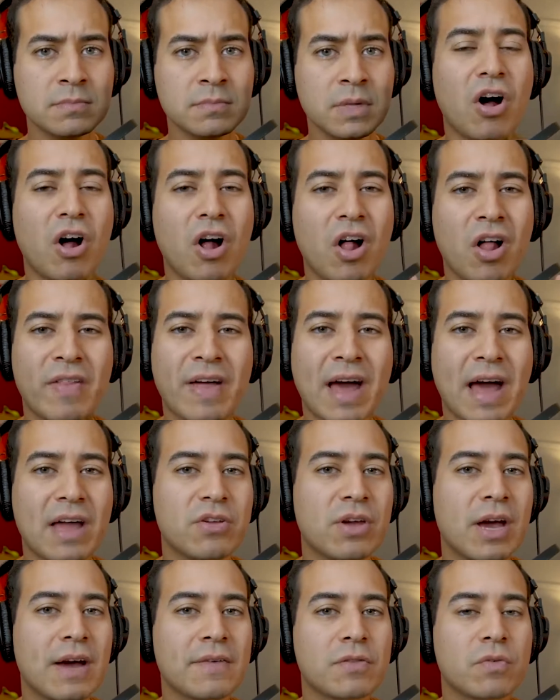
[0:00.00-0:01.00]
all that,
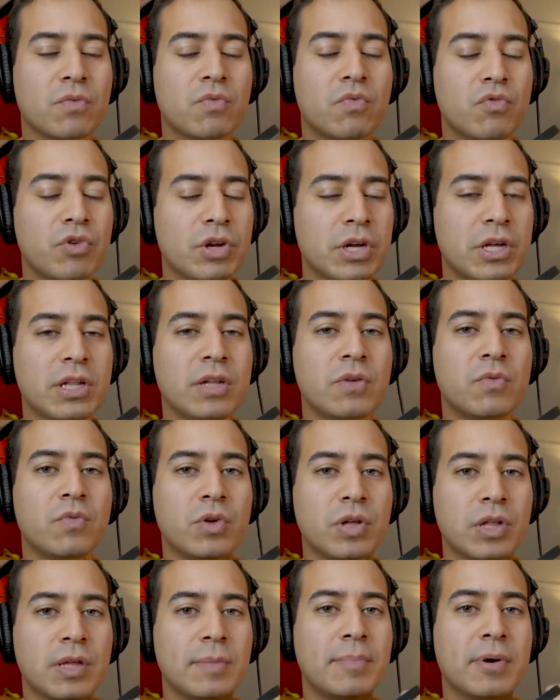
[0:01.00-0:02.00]
you have to really,
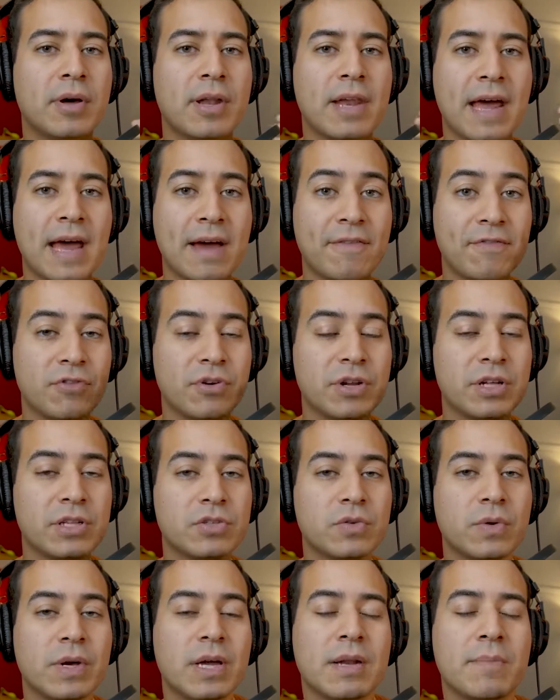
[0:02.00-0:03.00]
really put effort
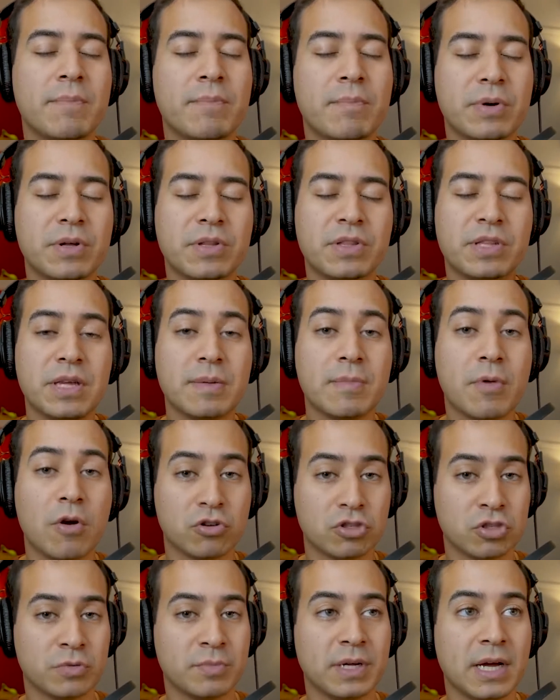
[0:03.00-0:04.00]
into it and put the
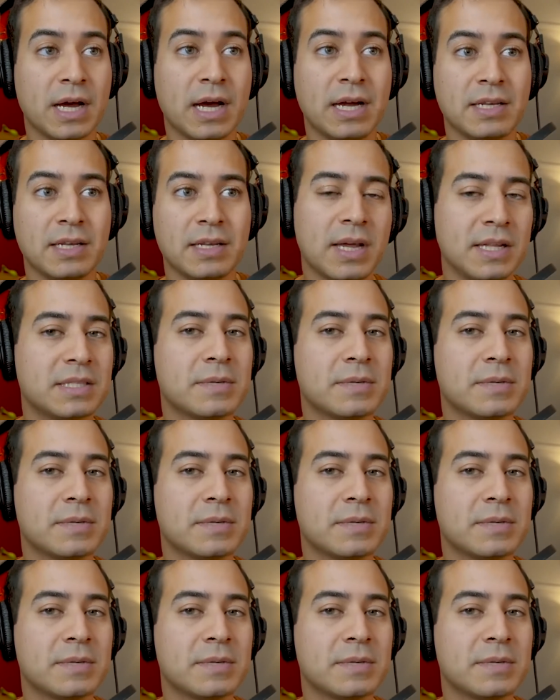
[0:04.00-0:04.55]
emotion behind it. It's